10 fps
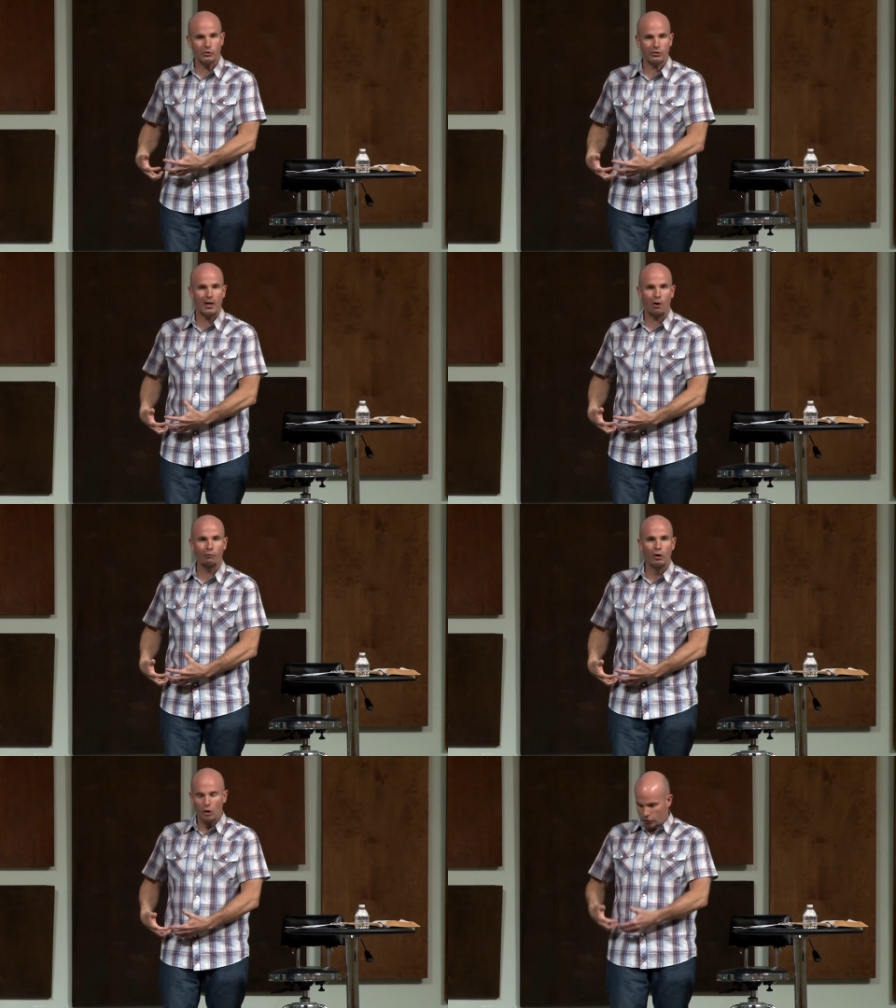
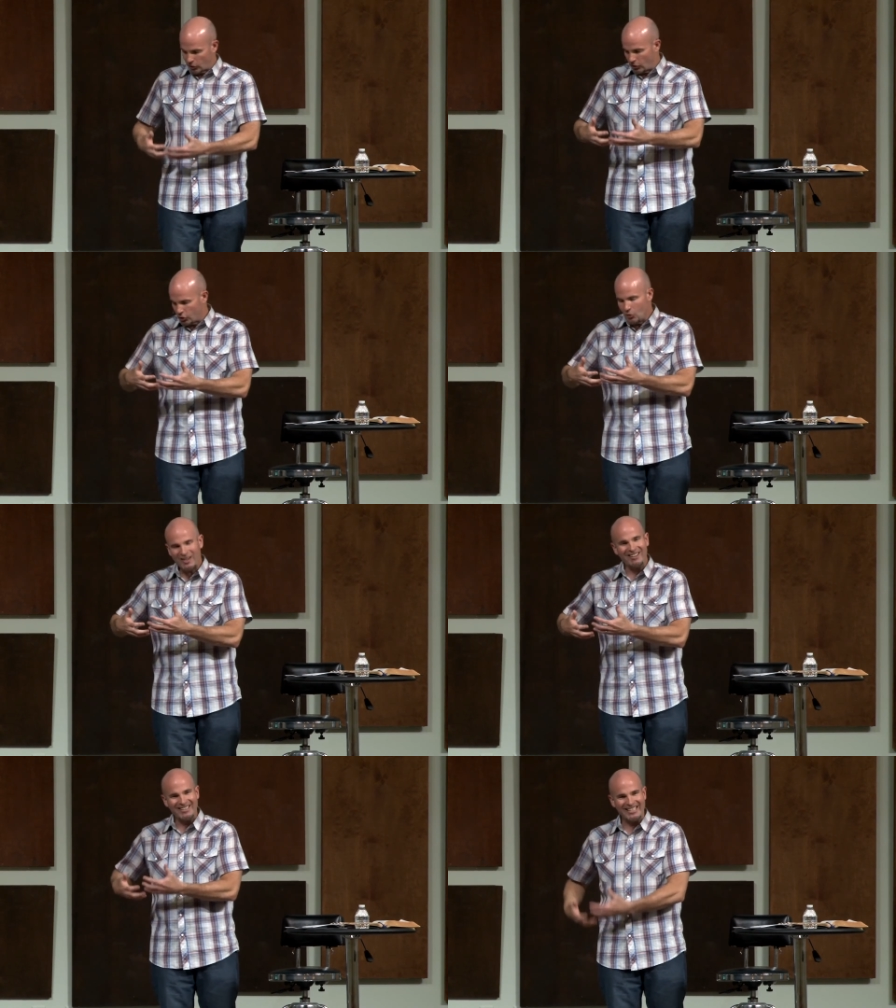yourself so that you
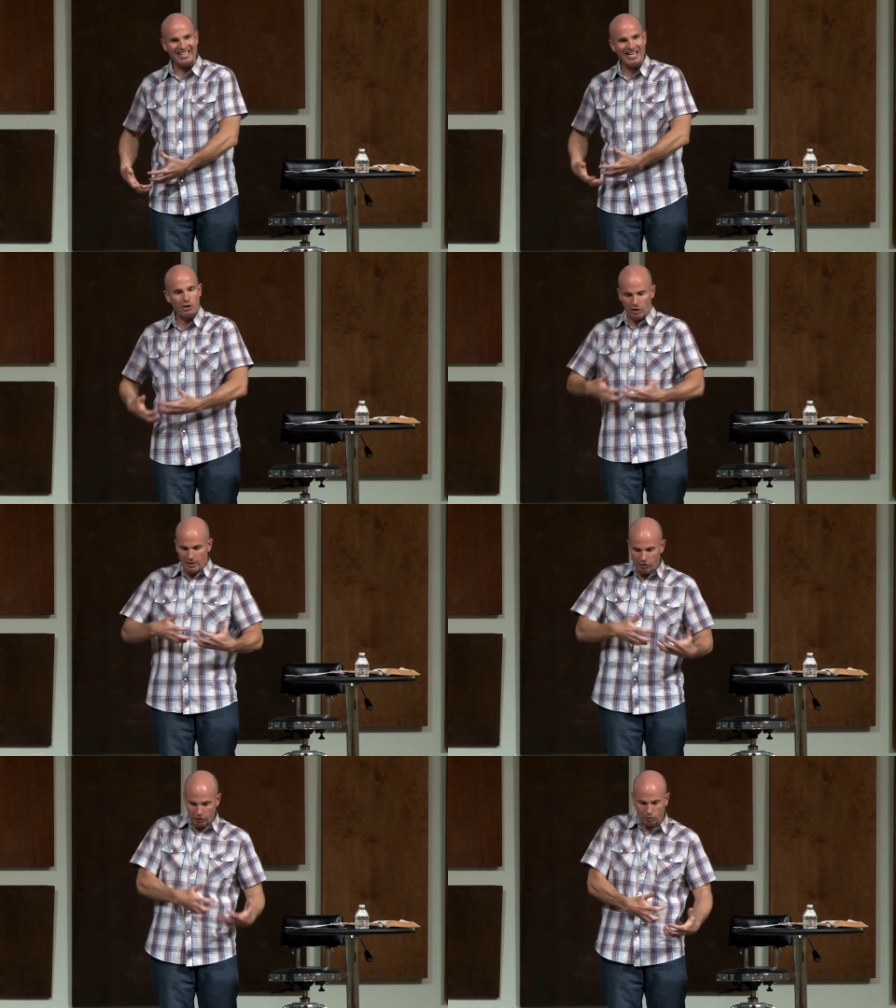can teach,
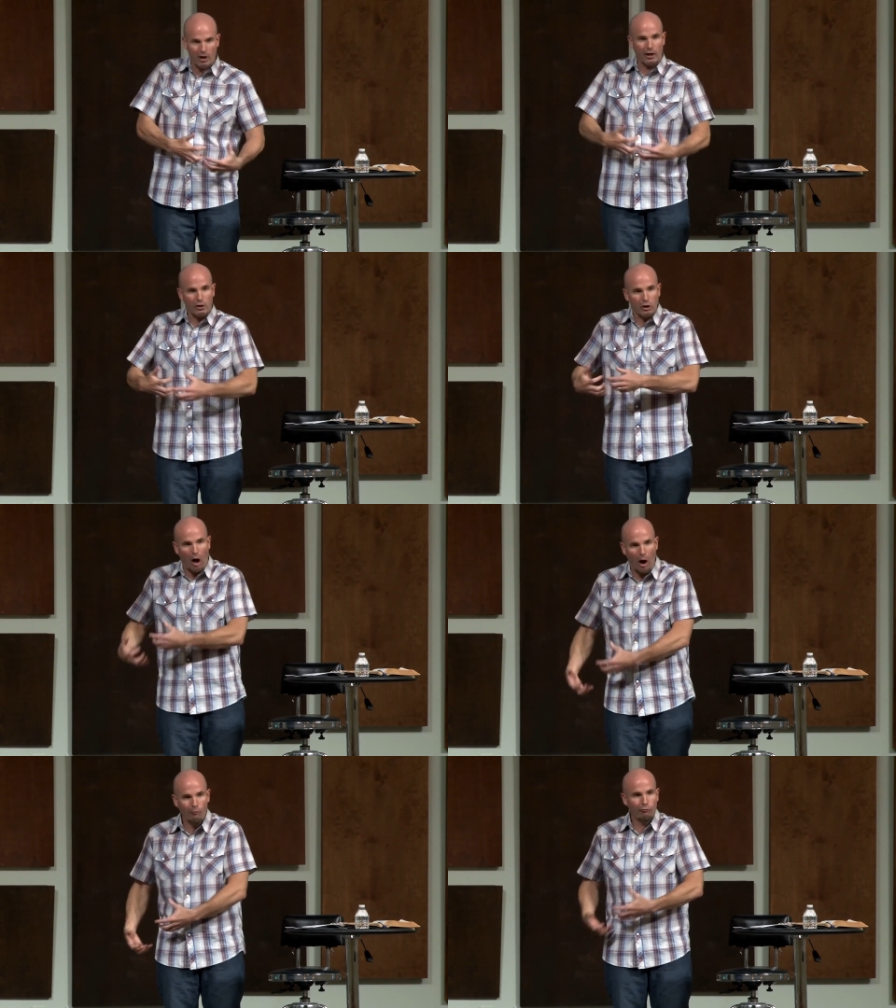instruct,
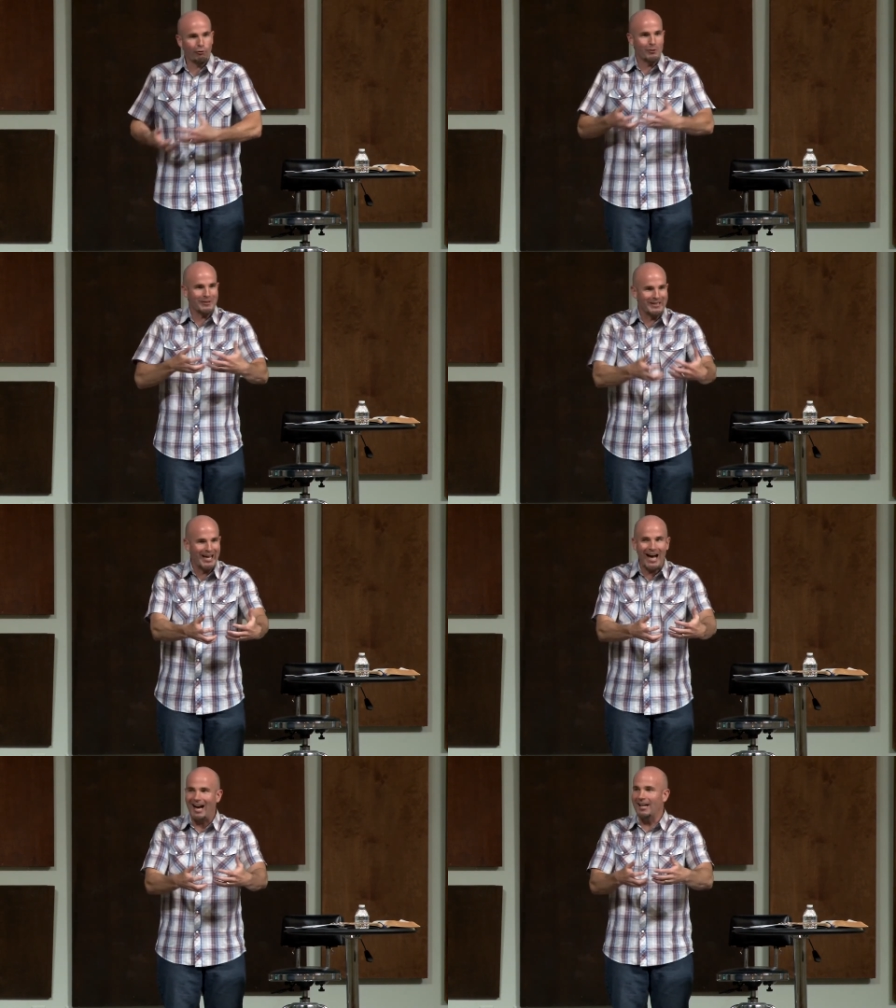comfort,
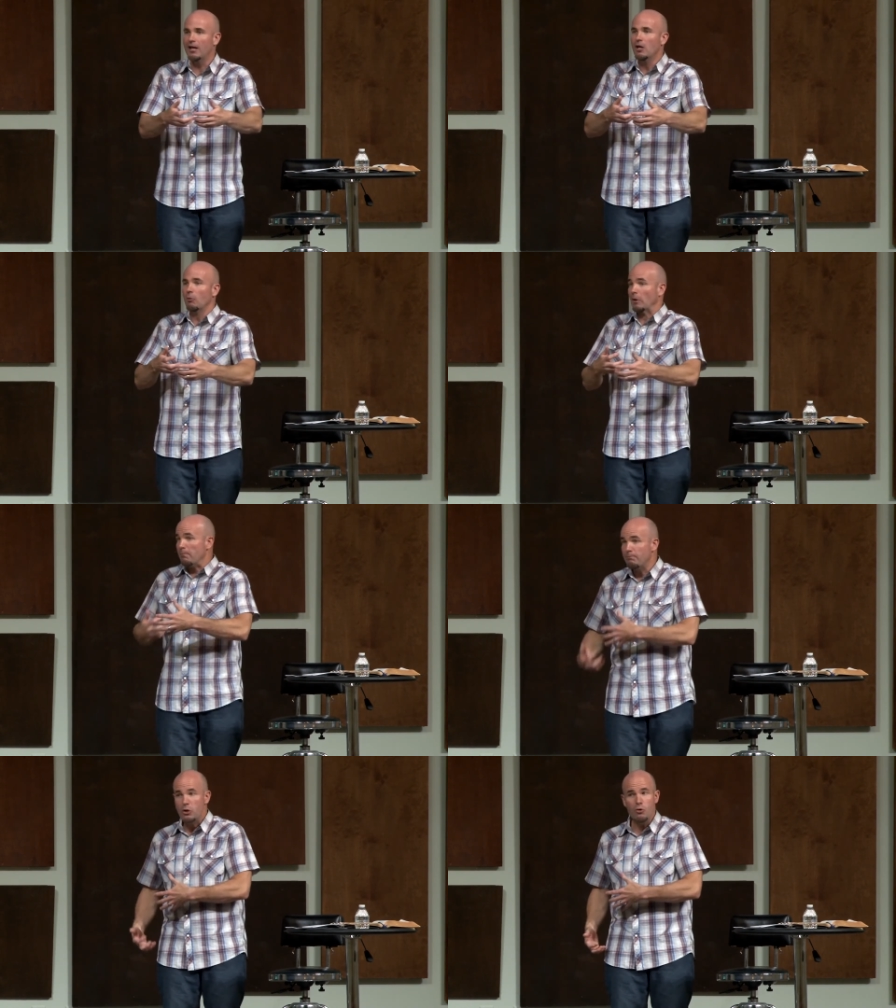guide,
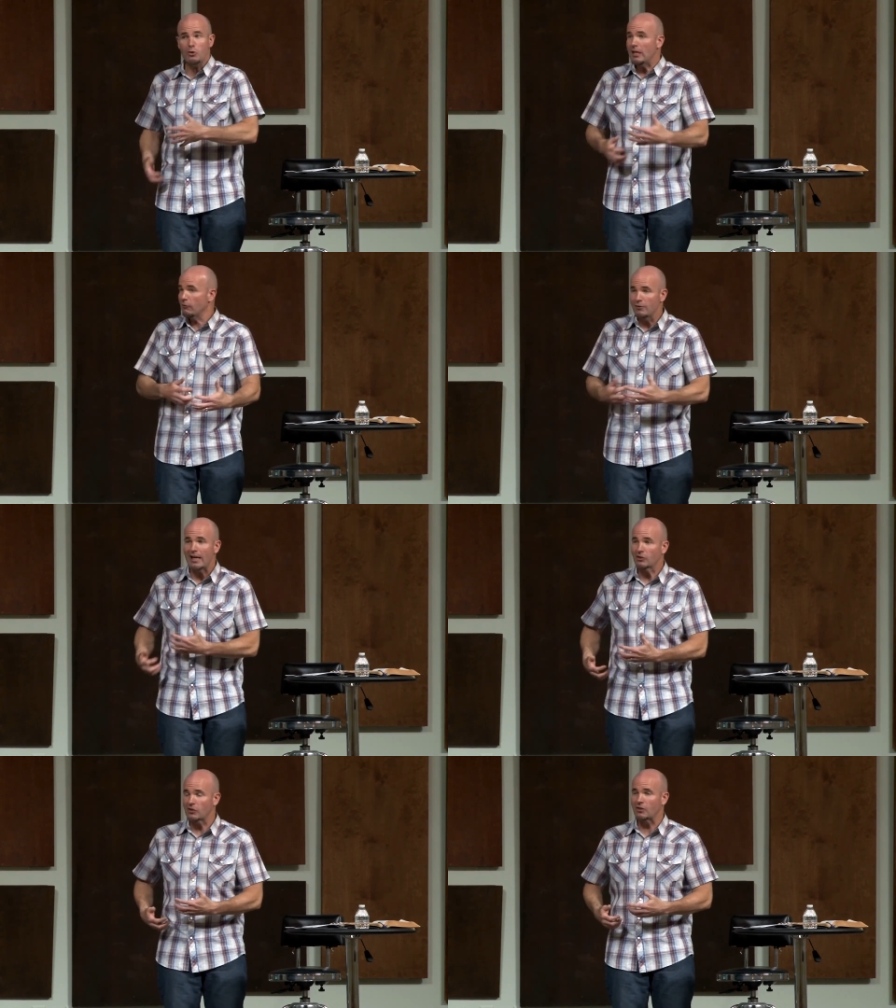rebuke if
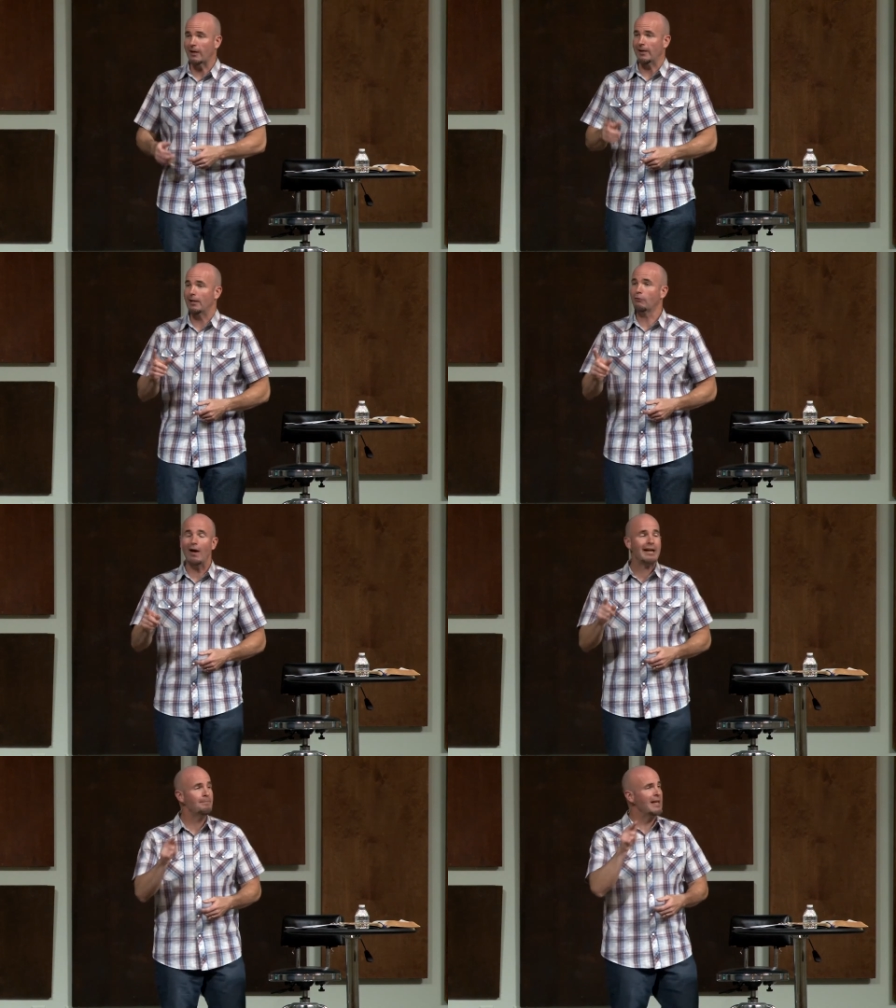necessary. In
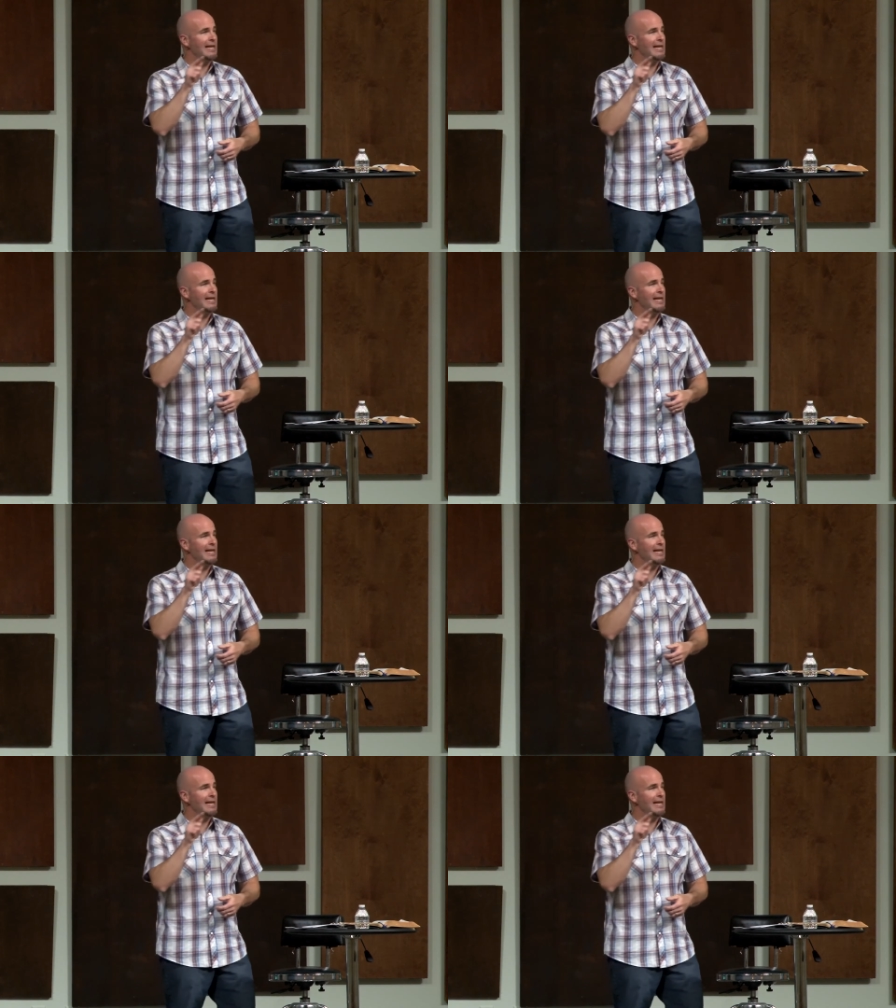fact,